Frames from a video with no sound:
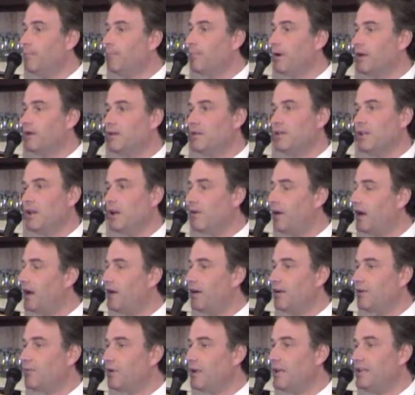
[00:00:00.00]
But, you know,
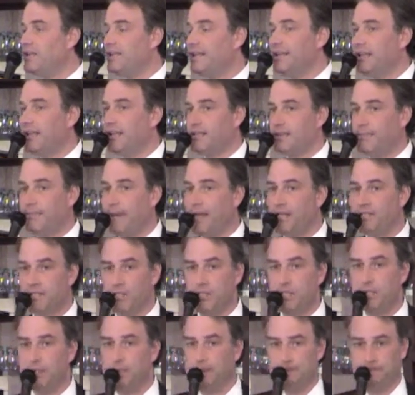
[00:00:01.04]
Harry Reid didn't get the
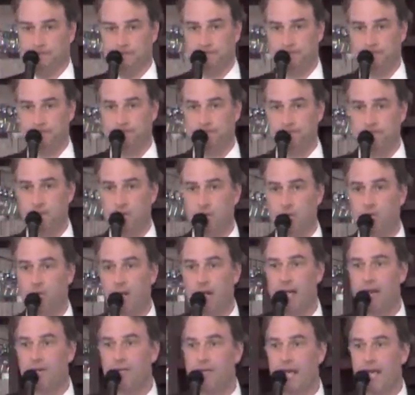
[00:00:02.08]
message. The
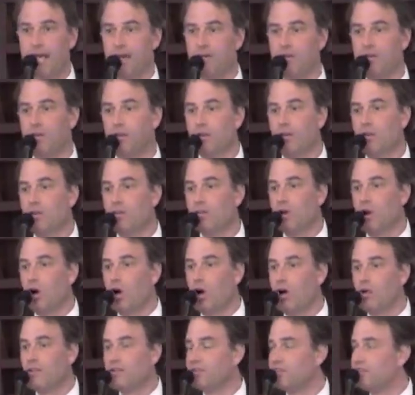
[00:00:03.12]
crowd down the
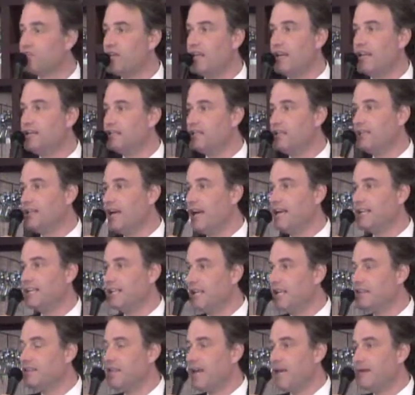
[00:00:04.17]
hall in the Senate did
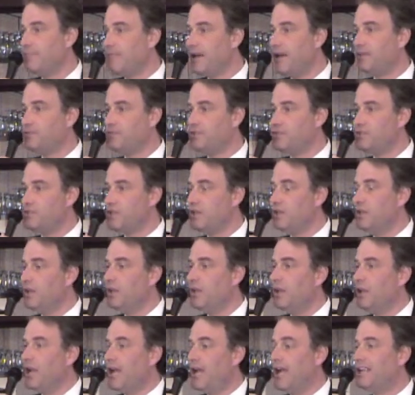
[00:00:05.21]
not get that message,
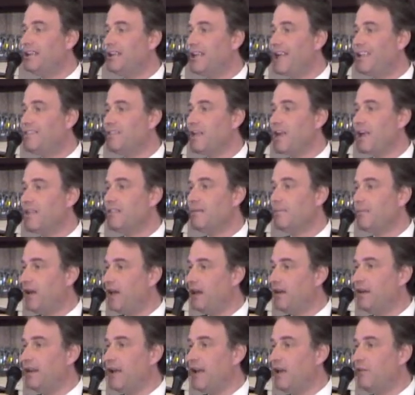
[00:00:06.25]

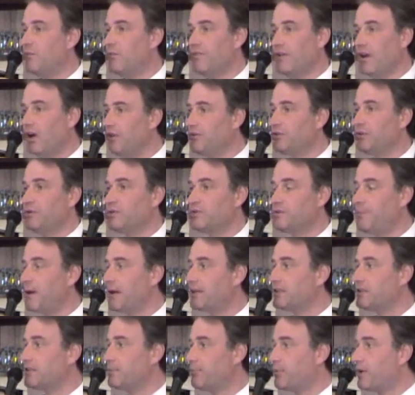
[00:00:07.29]
and with all due
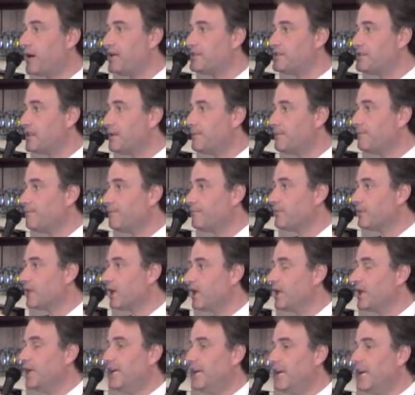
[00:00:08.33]
respect to the President,
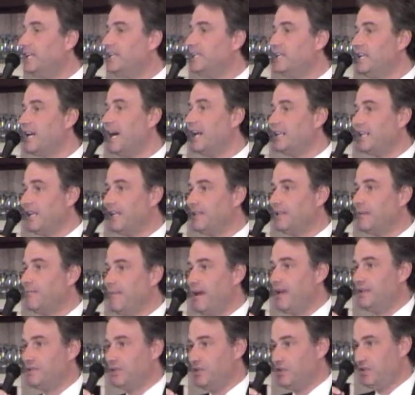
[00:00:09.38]
he did not get the
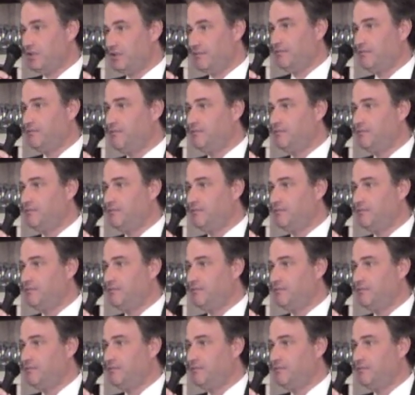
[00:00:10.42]
message.